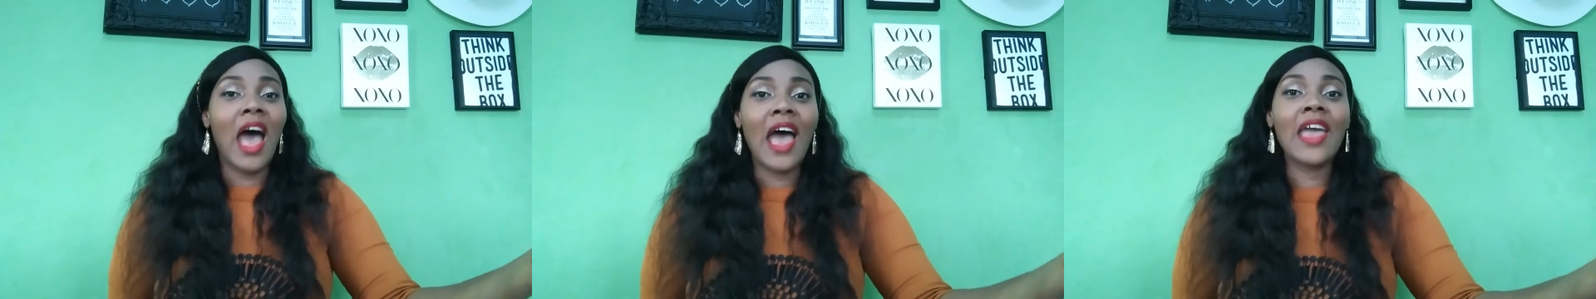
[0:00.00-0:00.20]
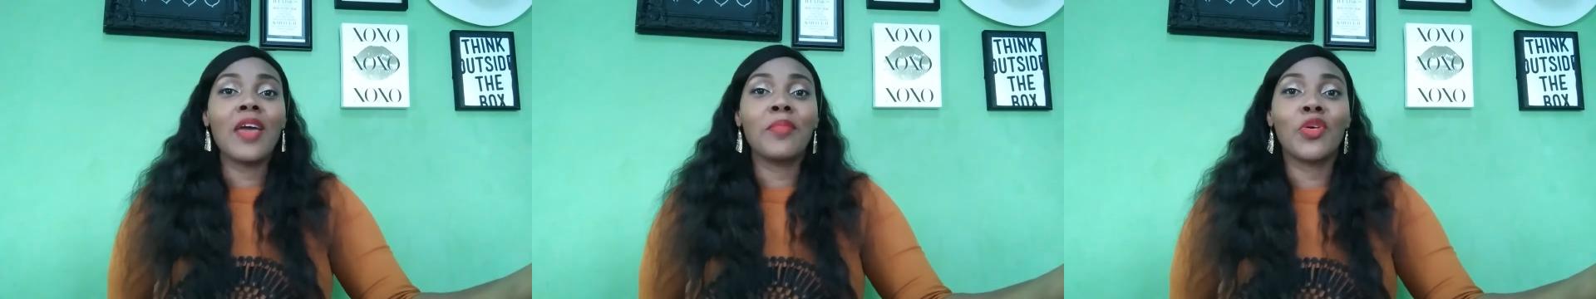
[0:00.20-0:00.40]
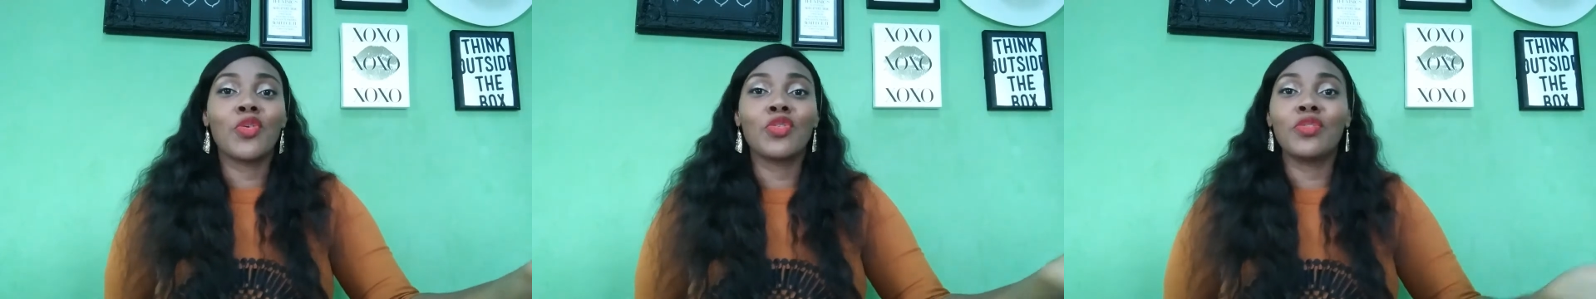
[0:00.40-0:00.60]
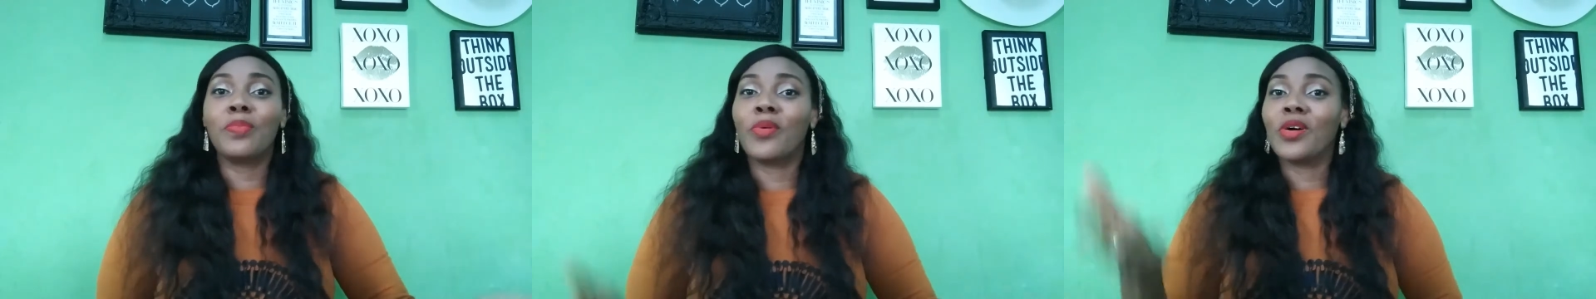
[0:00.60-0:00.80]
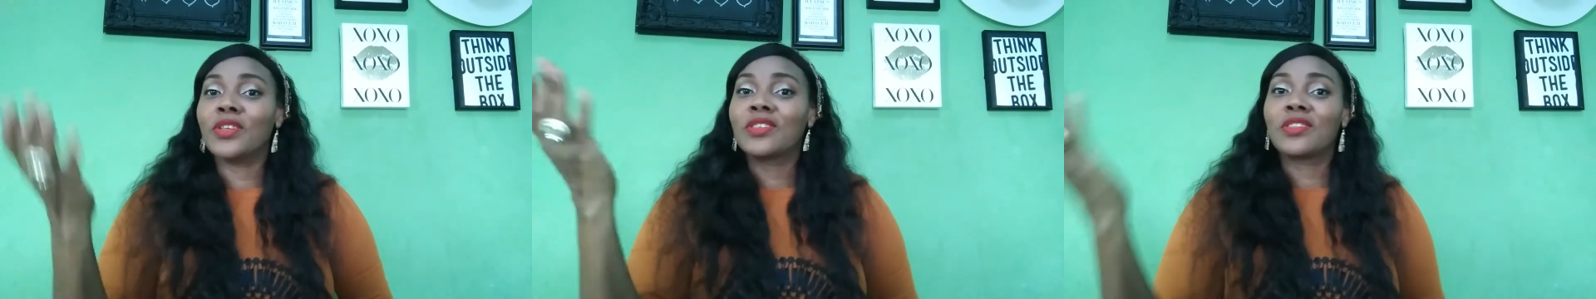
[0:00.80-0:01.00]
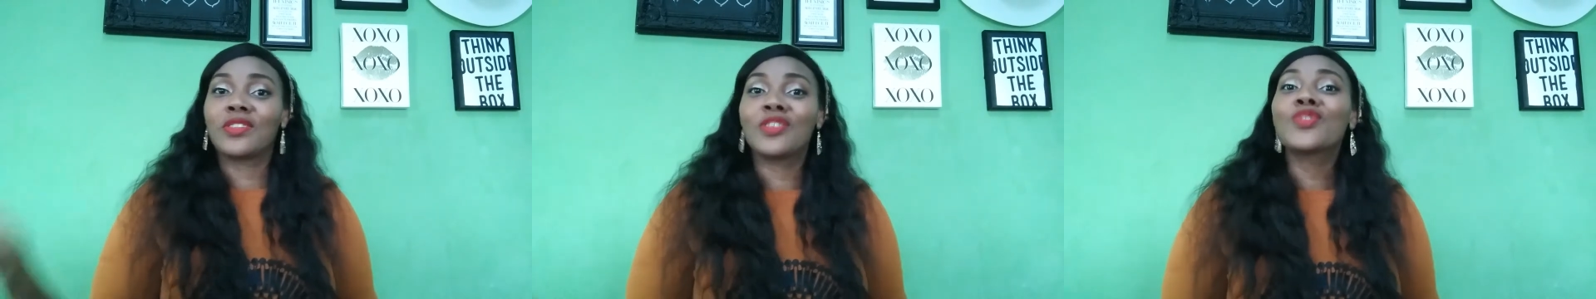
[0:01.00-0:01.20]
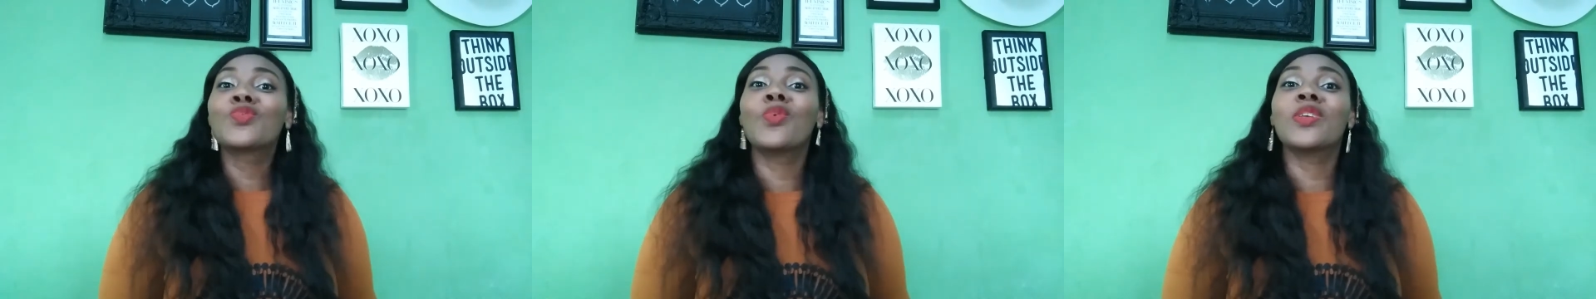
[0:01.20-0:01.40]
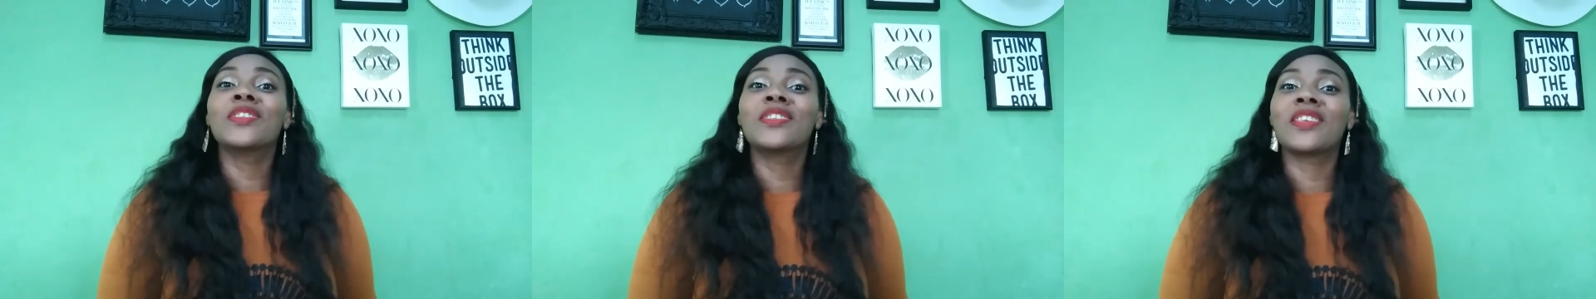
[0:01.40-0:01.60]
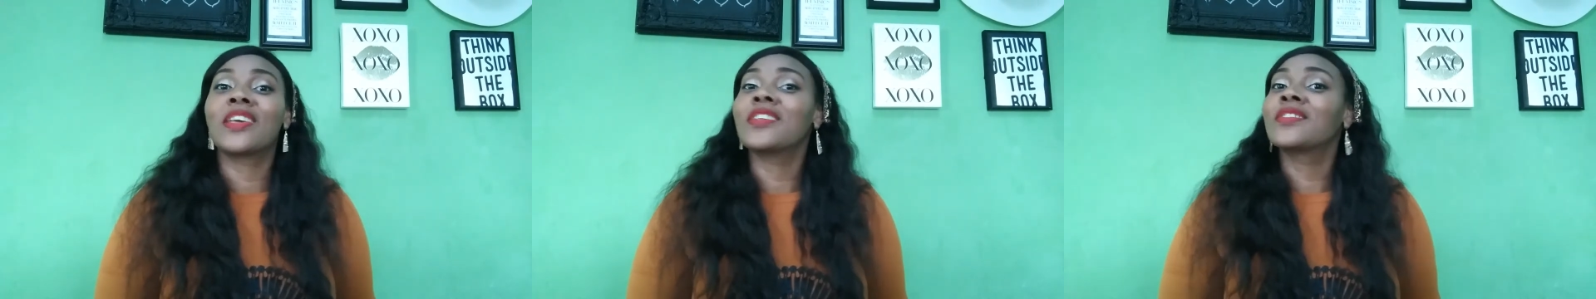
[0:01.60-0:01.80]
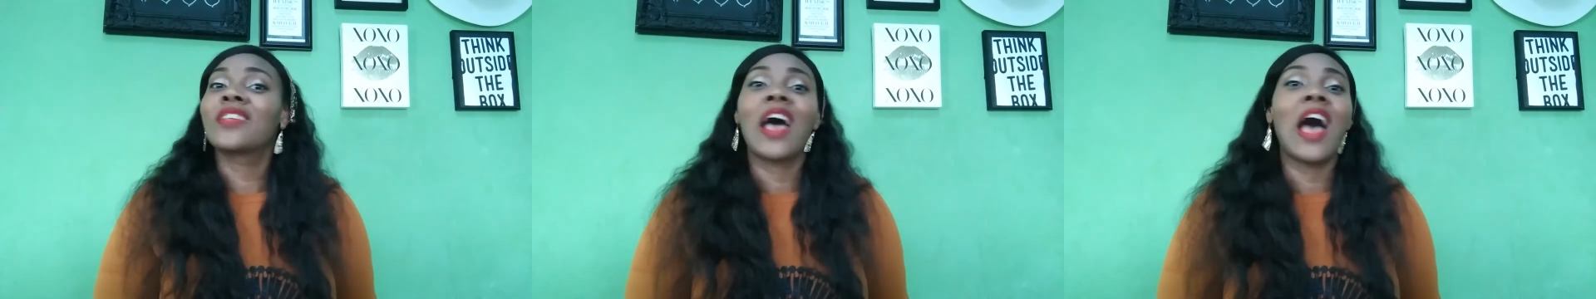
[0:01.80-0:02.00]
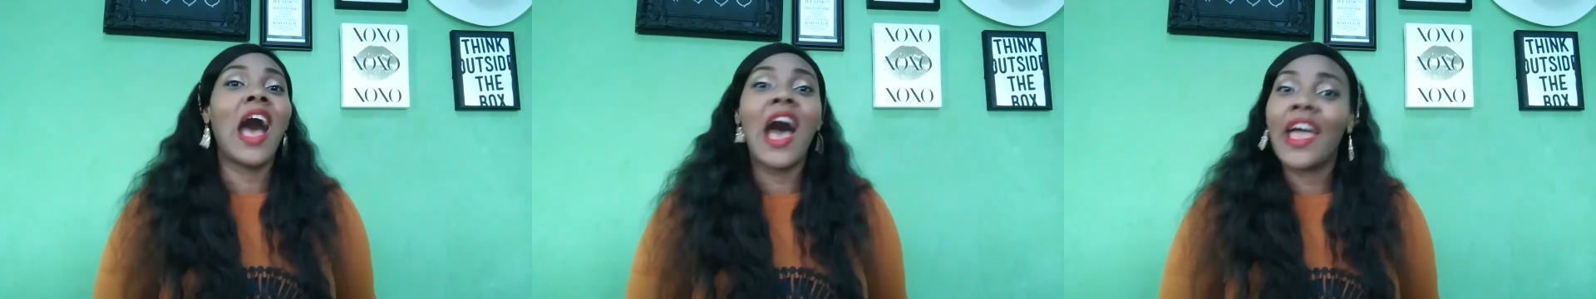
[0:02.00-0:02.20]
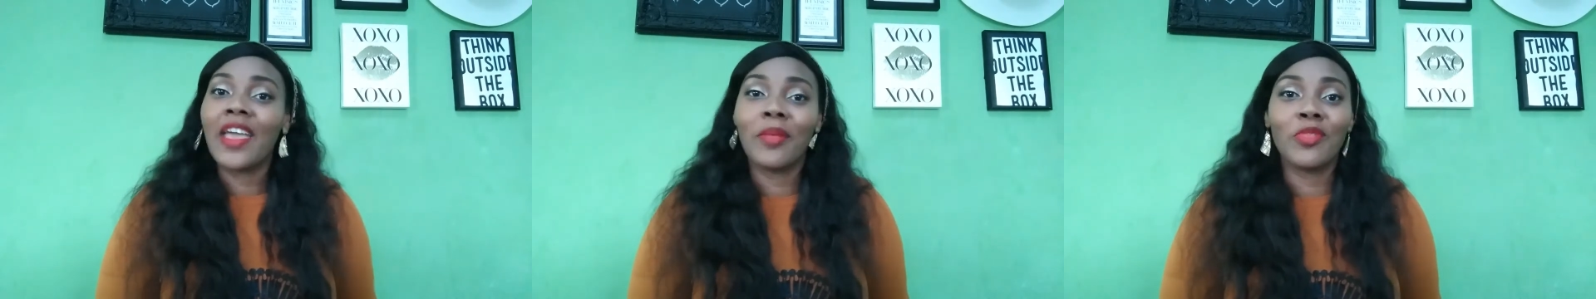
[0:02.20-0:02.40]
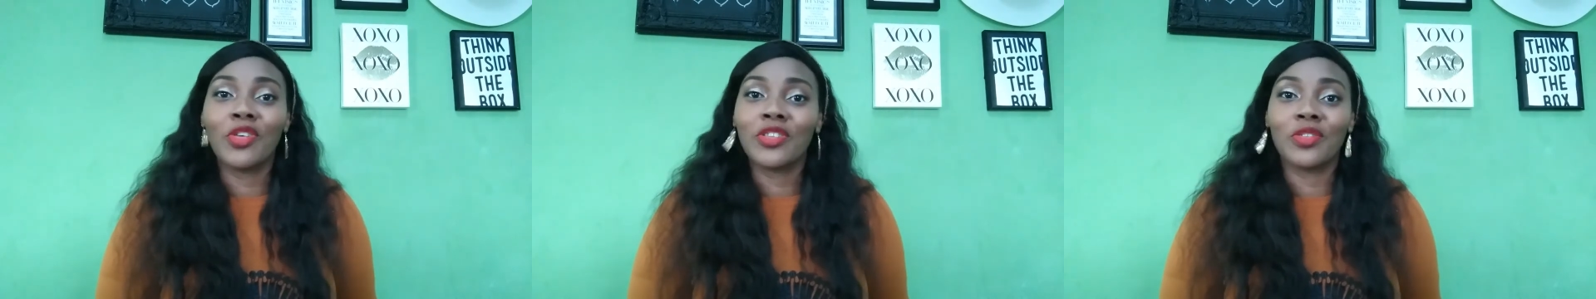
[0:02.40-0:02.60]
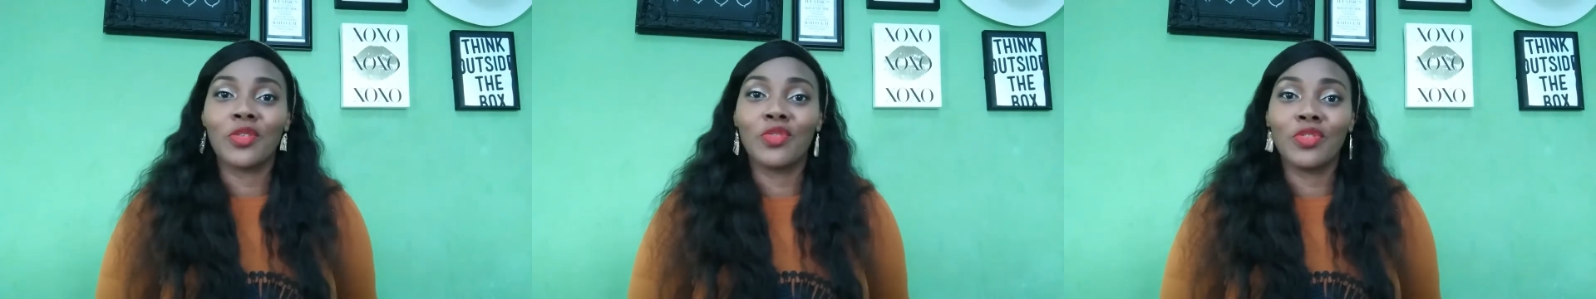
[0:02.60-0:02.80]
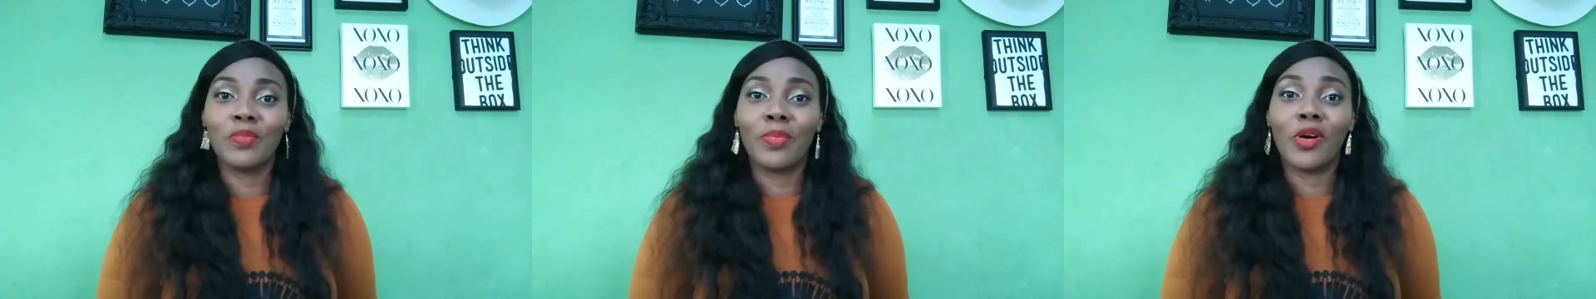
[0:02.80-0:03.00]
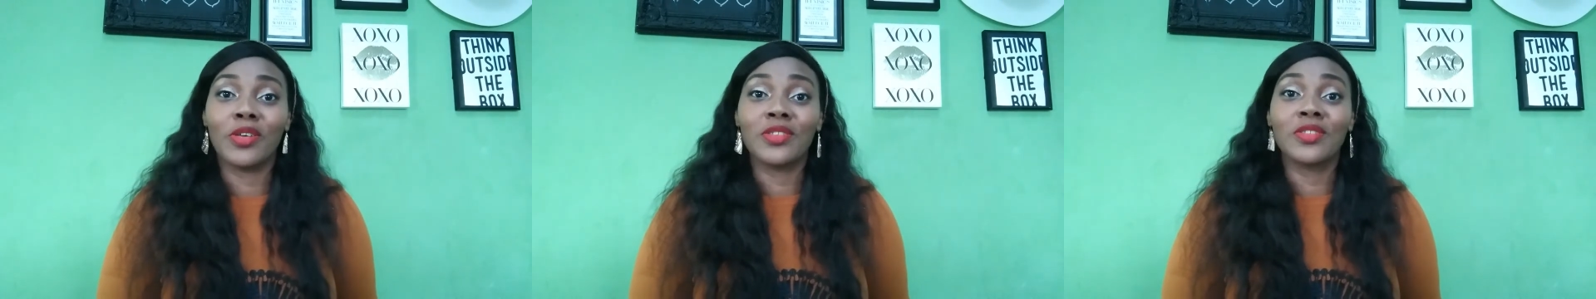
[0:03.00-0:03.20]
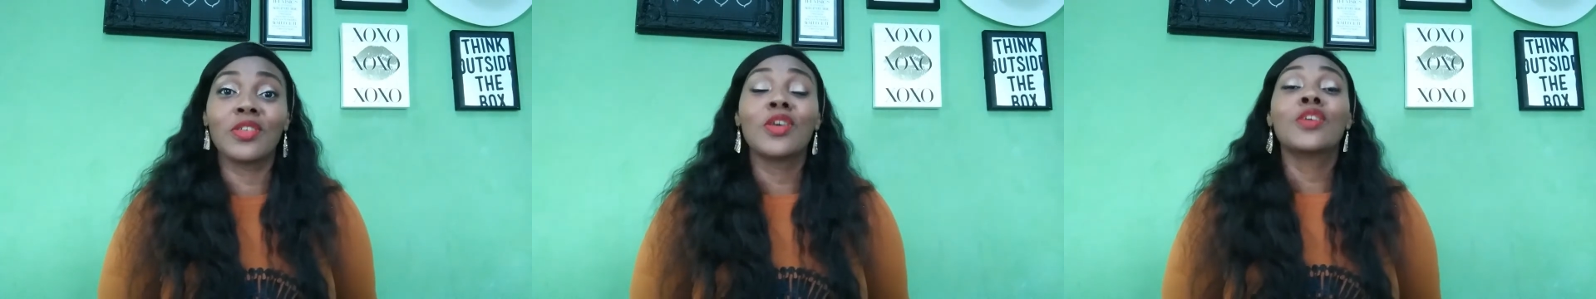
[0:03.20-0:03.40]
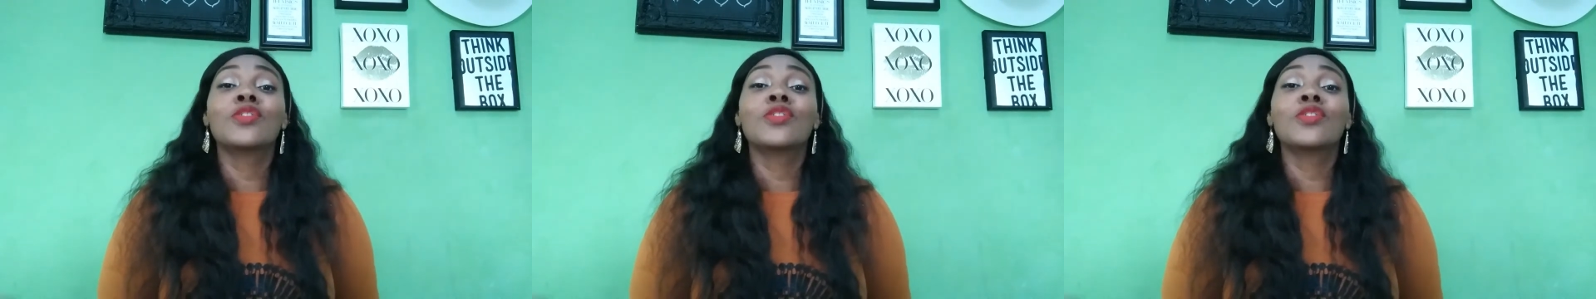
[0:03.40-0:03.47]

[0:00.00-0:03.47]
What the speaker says: I am a good boss. This one says, I am not a good boss.